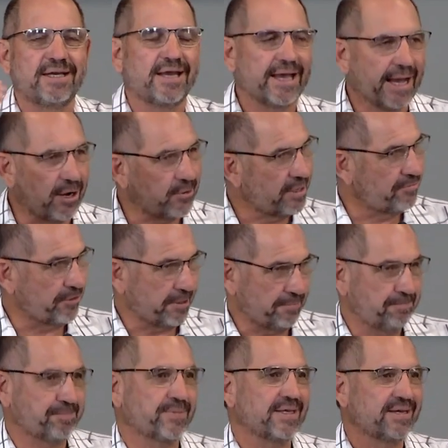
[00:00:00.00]
However,
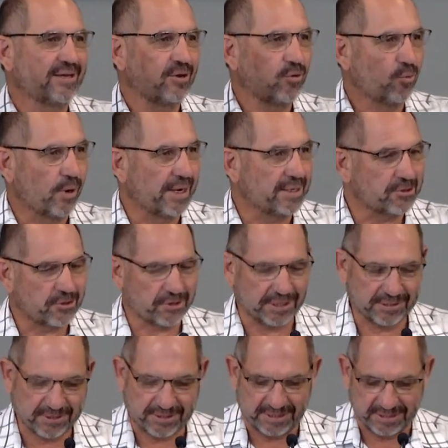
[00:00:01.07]
1
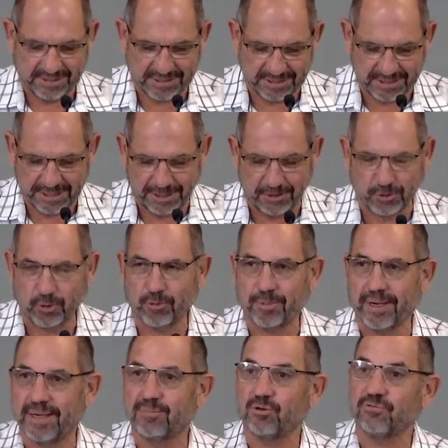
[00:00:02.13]
Corinthians is in your
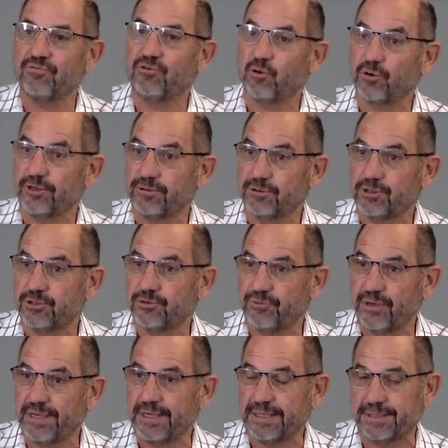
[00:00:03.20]
Bible for you to
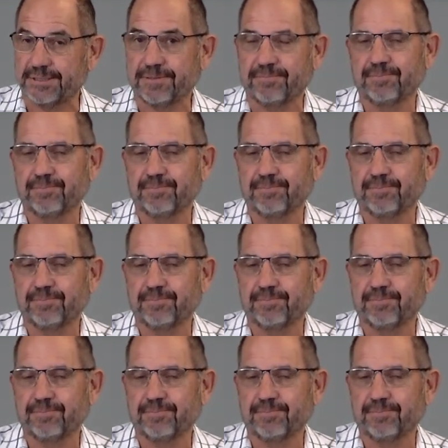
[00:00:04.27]
read.